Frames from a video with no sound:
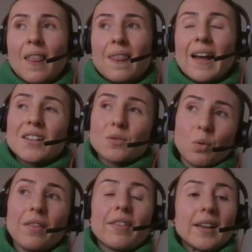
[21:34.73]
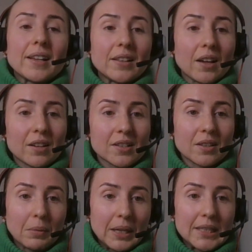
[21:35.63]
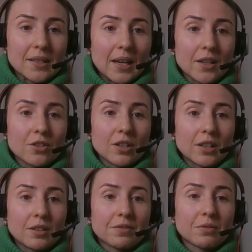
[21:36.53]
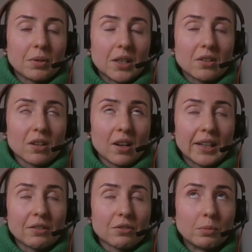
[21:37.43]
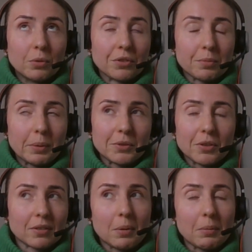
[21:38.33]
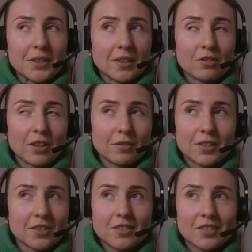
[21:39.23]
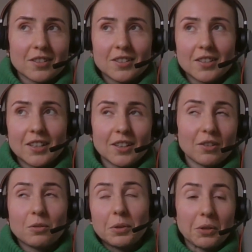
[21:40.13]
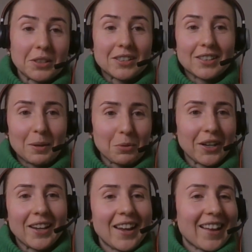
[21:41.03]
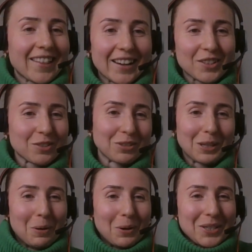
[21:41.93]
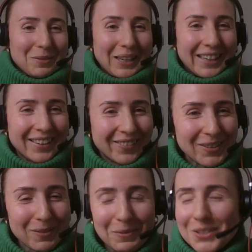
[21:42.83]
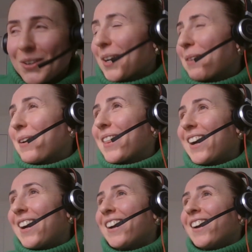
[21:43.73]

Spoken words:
That's one thing. The other is the mindset shift, which I get so bored of people talking about mindset shift. It's like, oh, we all need to collaborate. That just really bores me when people talk about that.